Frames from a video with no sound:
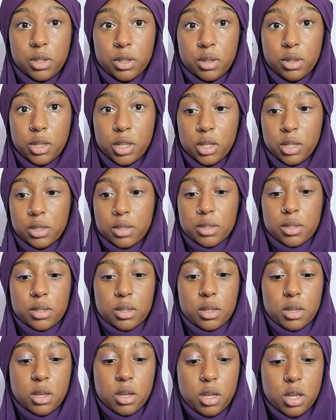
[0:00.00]
this.
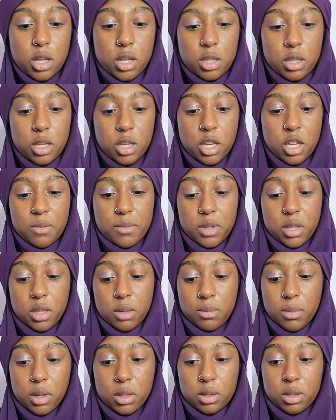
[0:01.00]
And they gave me the
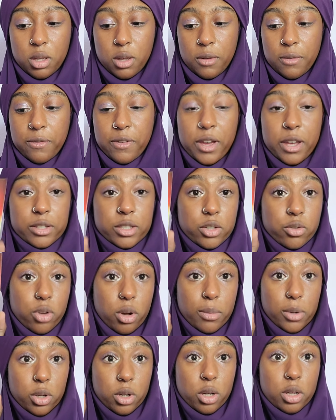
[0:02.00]
month of fasting,
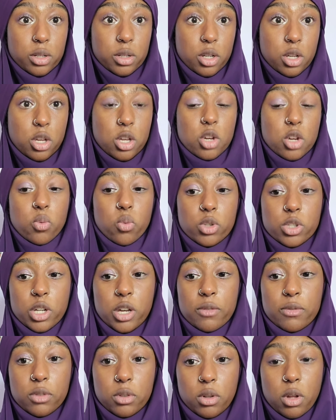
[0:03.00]
Ramadan, which
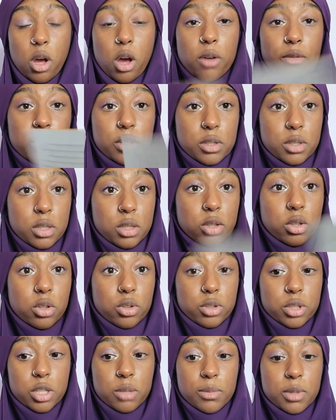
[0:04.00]
I've obviously
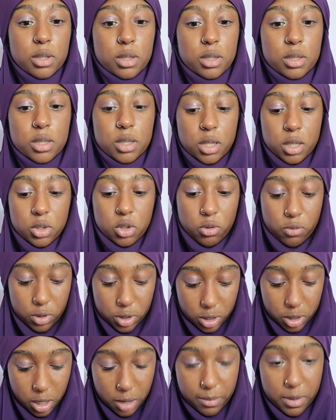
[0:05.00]
learned some of these things over
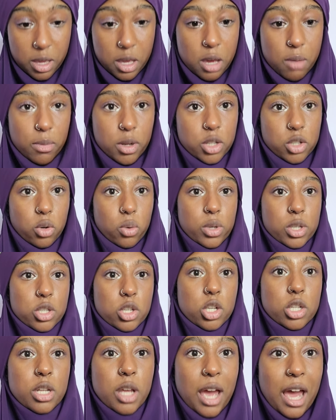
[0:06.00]
time, but it's always
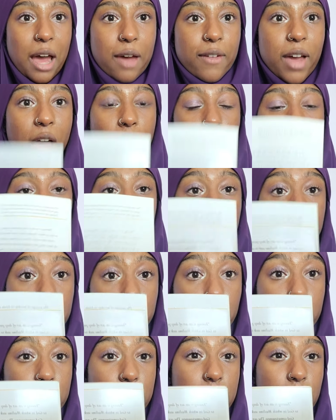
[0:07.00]
good to have
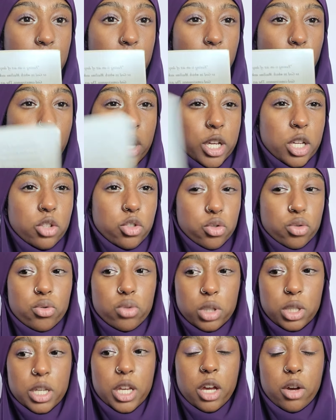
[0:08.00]
resources that I know I can
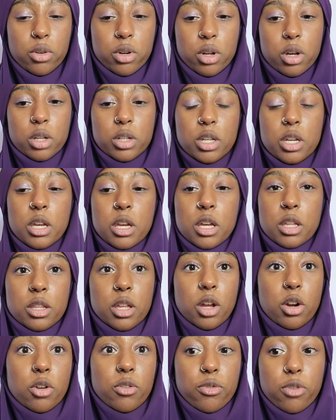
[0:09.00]
truly count on
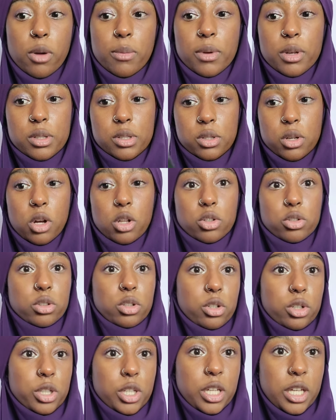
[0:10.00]
that are from a scholar
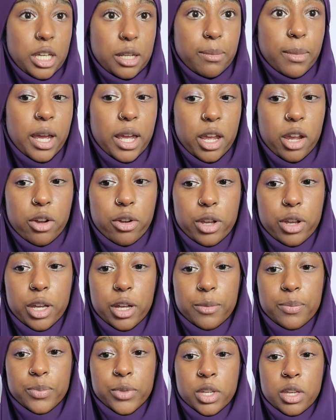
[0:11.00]
literally in my
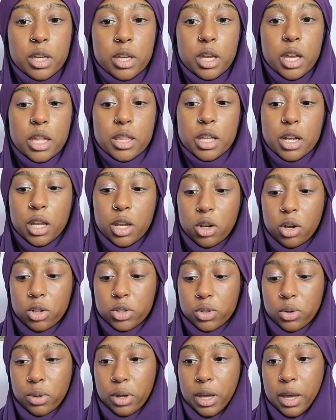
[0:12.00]
area. And then I
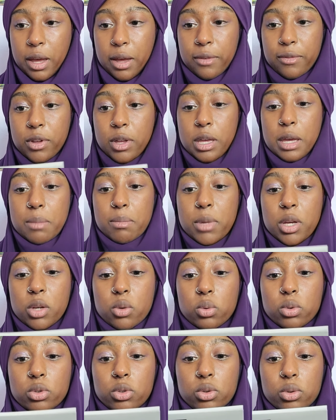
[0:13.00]
also have make
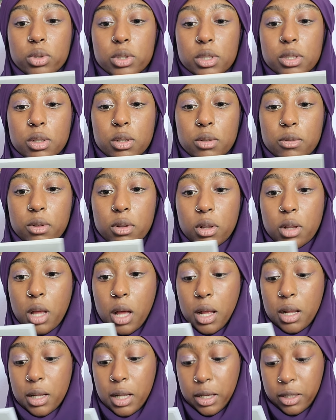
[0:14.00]
wudu and
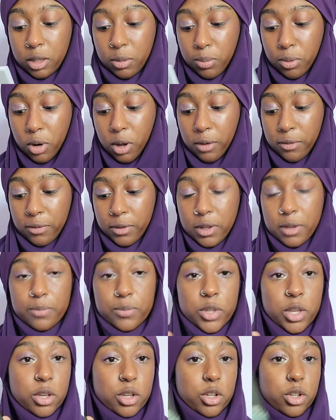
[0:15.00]
salah, like the prophet,
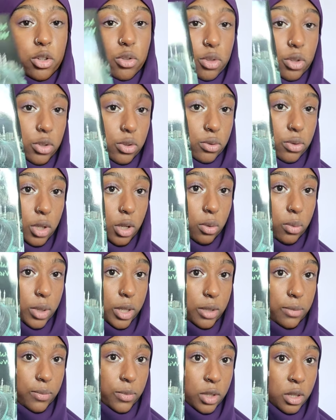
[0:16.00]
you know, the sunnah
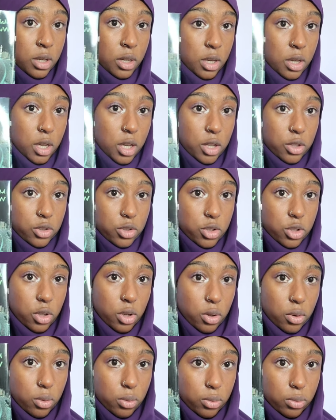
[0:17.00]
way. And
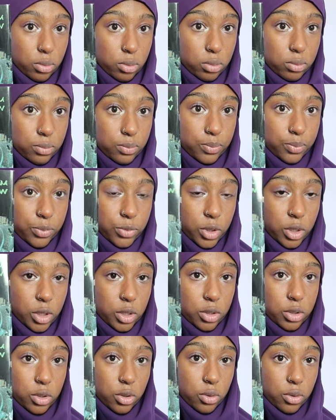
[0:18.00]
so
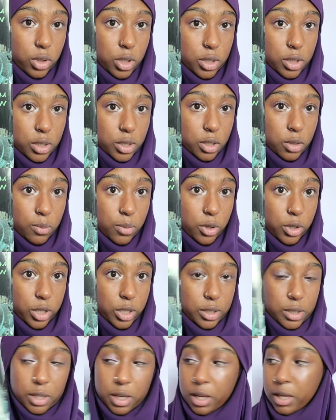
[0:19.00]
this is the book.
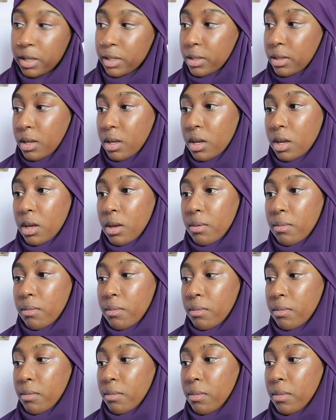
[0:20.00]
It says
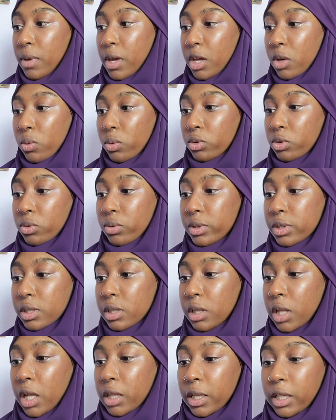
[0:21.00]
make wudu and
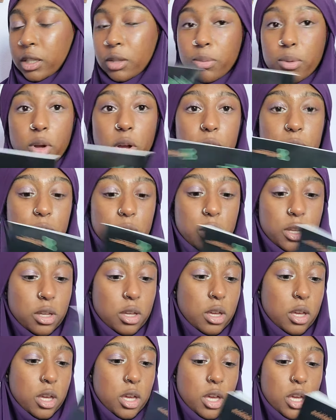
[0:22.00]
salah like the prophet,
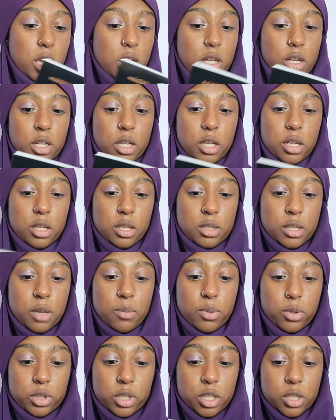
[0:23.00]
and it is a
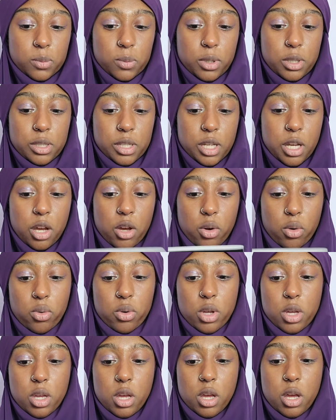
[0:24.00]
book that explains how
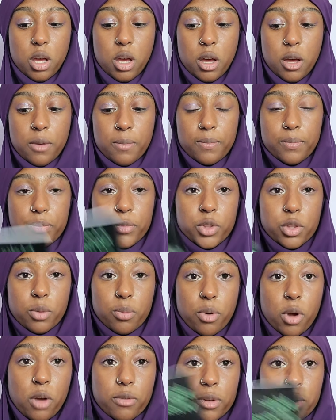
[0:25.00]
the
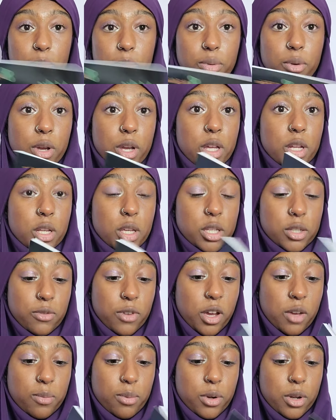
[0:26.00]
Prophet prayed his
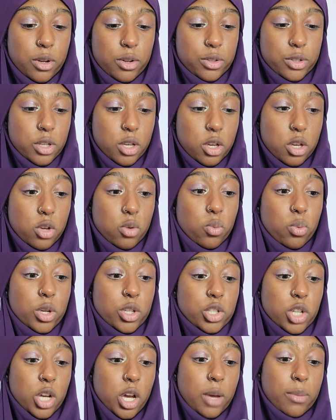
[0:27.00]
five prayers,
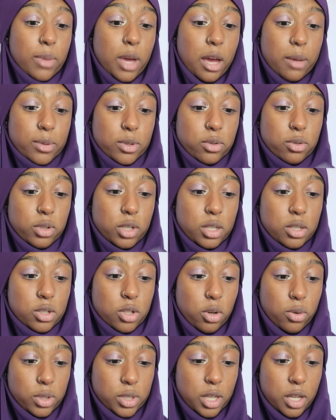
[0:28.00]
which I'm absolutely
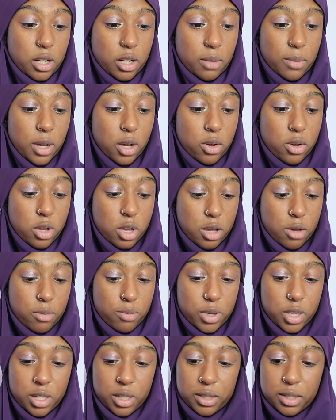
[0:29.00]
so excited about,
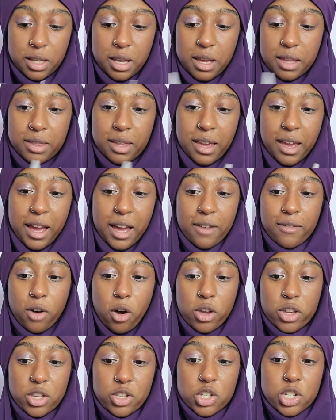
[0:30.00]
because they have
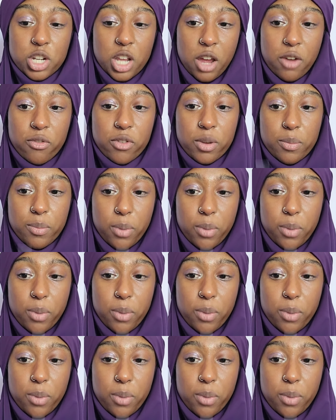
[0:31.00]
each and every